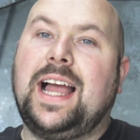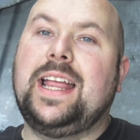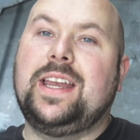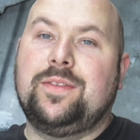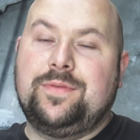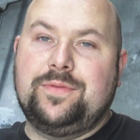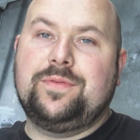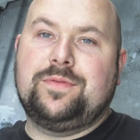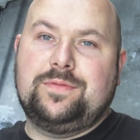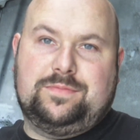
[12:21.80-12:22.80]
kind of
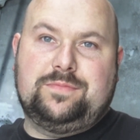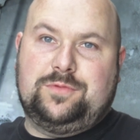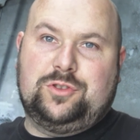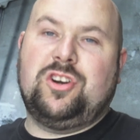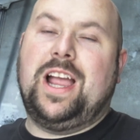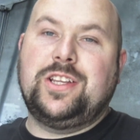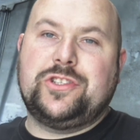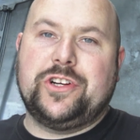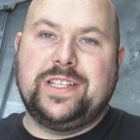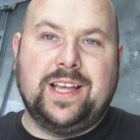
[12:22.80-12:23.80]
try and
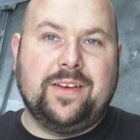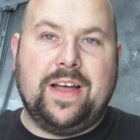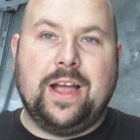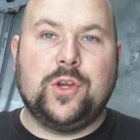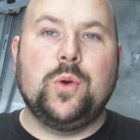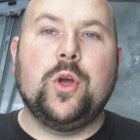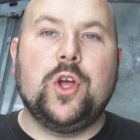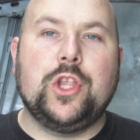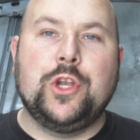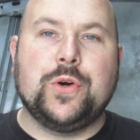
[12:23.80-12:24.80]
sort itself out, you
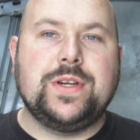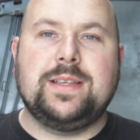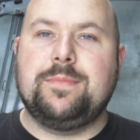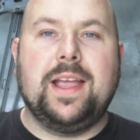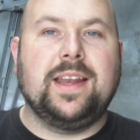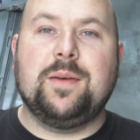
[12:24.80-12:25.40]
heard the noise it made.